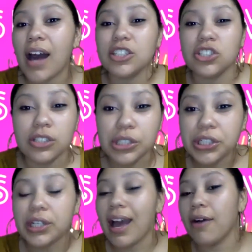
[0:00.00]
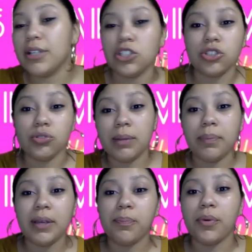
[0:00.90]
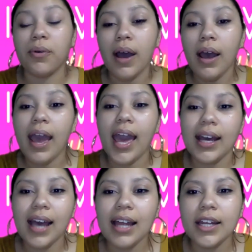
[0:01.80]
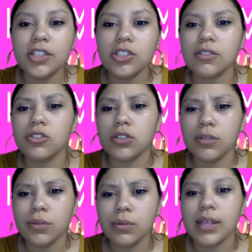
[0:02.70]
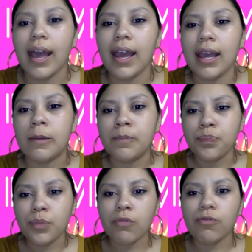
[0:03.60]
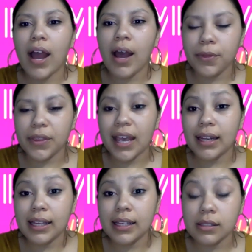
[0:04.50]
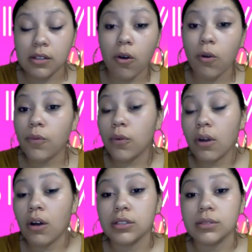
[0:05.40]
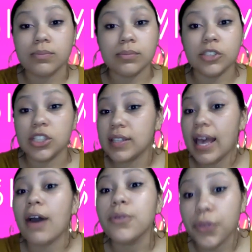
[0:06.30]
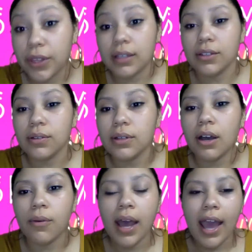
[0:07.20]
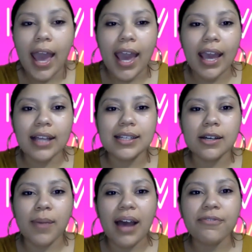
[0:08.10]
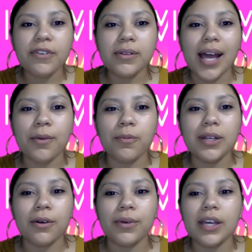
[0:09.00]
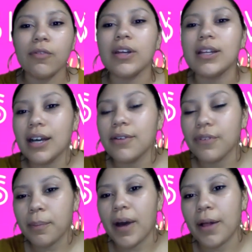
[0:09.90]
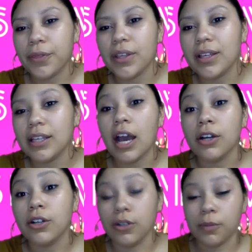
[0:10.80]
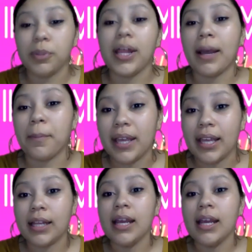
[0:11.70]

look, how he should treat people, and kind of just choose a route that is overall just healthy, you know. And I feel like we don't hear enough about the younger Black men